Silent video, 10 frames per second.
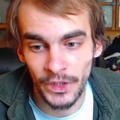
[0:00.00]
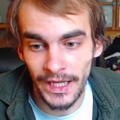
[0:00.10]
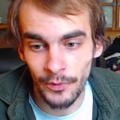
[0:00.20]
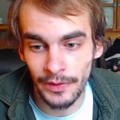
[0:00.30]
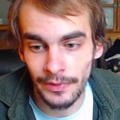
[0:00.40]

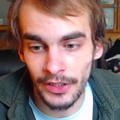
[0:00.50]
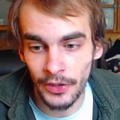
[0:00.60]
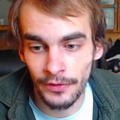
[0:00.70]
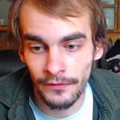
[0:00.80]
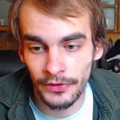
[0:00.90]
we've been
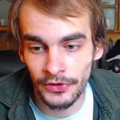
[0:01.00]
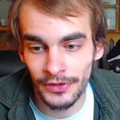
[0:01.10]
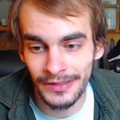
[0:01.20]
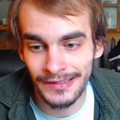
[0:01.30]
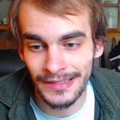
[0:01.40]
going for
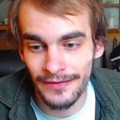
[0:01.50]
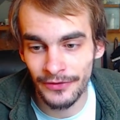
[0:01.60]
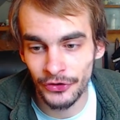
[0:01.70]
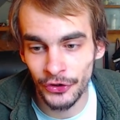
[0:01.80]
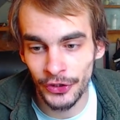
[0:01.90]
37,
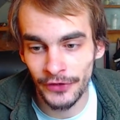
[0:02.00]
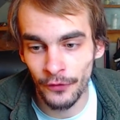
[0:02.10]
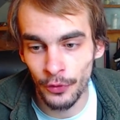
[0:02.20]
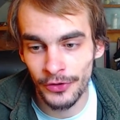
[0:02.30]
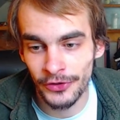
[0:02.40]

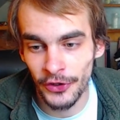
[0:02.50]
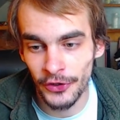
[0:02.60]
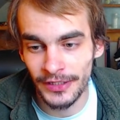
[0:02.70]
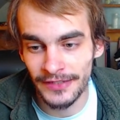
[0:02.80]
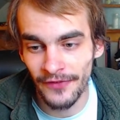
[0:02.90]
34,
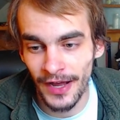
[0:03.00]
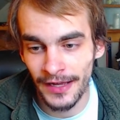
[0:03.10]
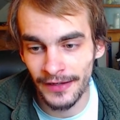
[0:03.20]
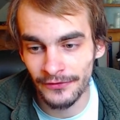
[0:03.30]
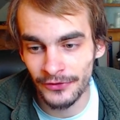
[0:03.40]

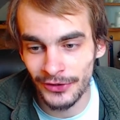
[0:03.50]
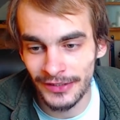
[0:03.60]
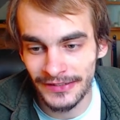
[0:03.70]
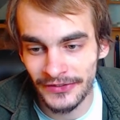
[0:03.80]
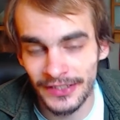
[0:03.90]
35,
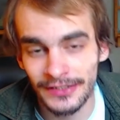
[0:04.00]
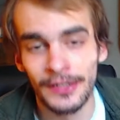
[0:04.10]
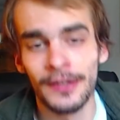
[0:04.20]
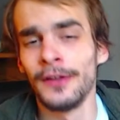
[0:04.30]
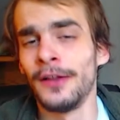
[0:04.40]
36.
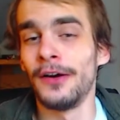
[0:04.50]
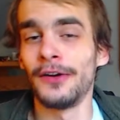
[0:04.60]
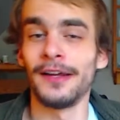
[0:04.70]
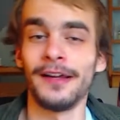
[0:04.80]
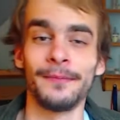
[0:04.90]

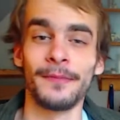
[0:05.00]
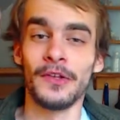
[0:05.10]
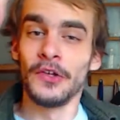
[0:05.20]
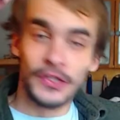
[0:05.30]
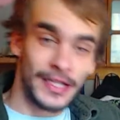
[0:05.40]
Okay,
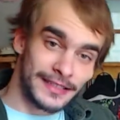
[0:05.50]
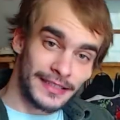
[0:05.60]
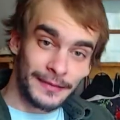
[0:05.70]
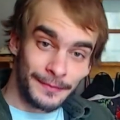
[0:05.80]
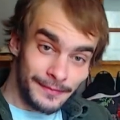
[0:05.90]
that's
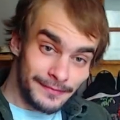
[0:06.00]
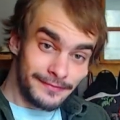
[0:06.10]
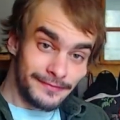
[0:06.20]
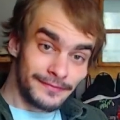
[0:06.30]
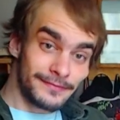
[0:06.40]
it.
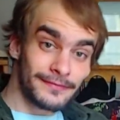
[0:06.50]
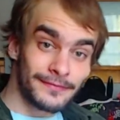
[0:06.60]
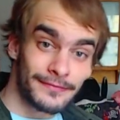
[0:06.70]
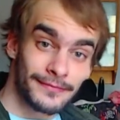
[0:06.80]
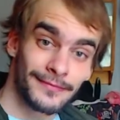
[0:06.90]

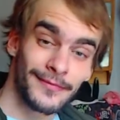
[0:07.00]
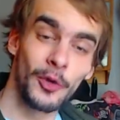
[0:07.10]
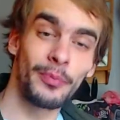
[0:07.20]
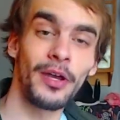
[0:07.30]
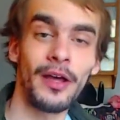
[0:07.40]
Hope
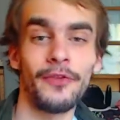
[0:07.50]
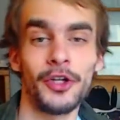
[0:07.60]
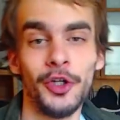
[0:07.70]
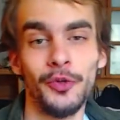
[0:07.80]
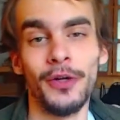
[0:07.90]
you all have a
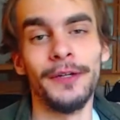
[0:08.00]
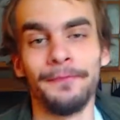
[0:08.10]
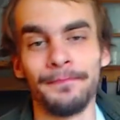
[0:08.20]
good one.